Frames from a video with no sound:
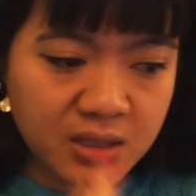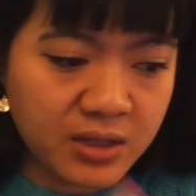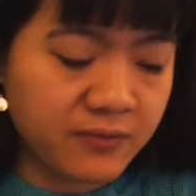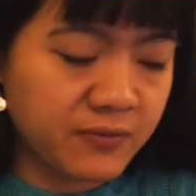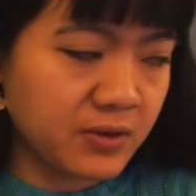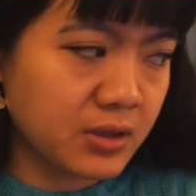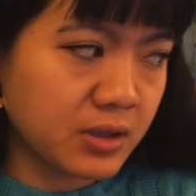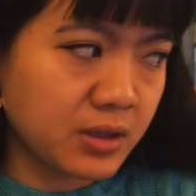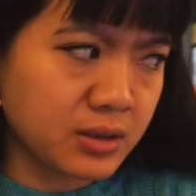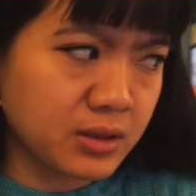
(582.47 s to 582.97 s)
I
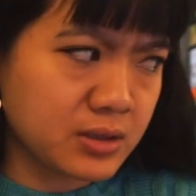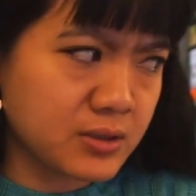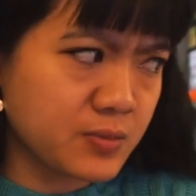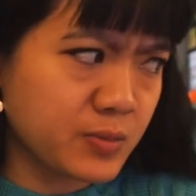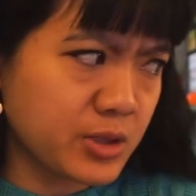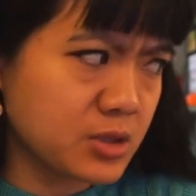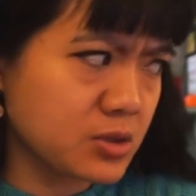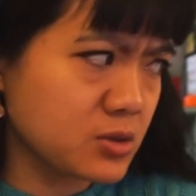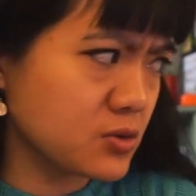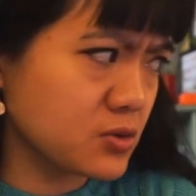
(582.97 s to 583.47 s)
feel like these
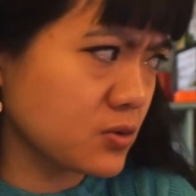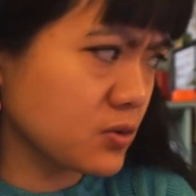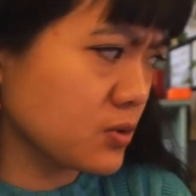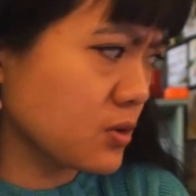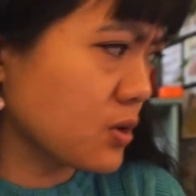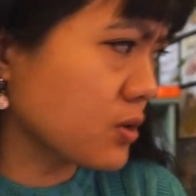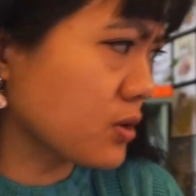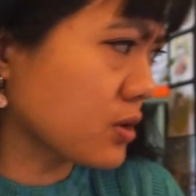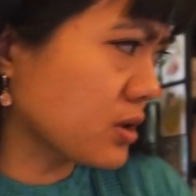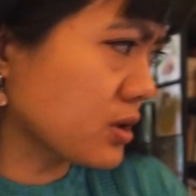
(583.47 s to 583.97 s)
pages took
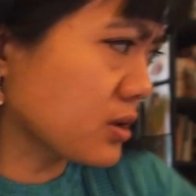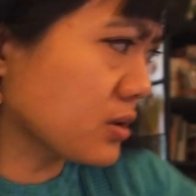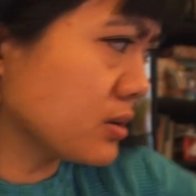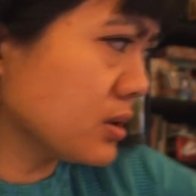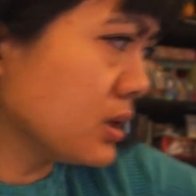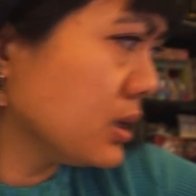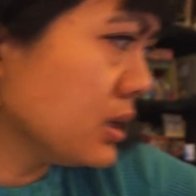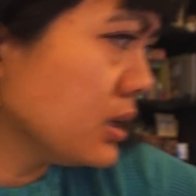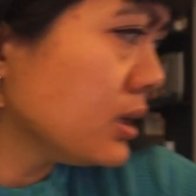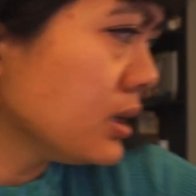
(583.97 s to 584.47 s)
longer
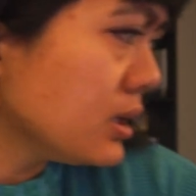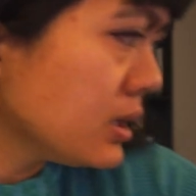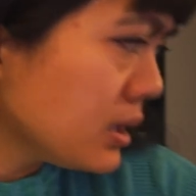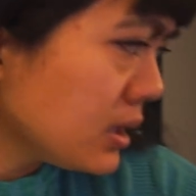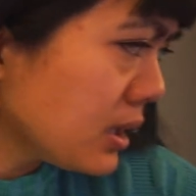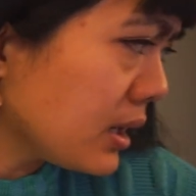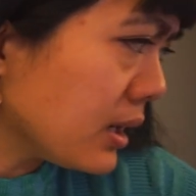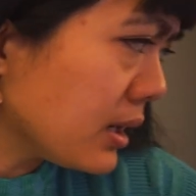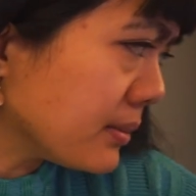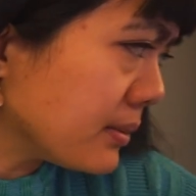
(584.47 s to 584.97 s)

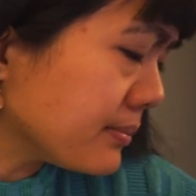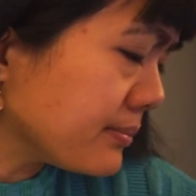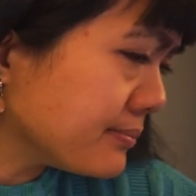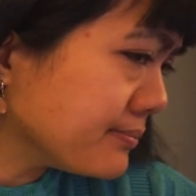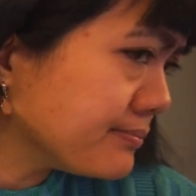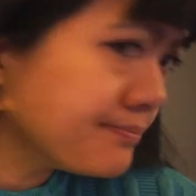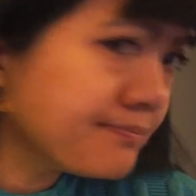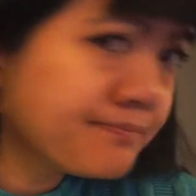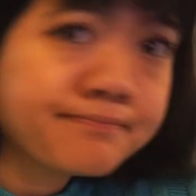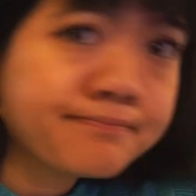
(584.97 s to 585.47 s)
um,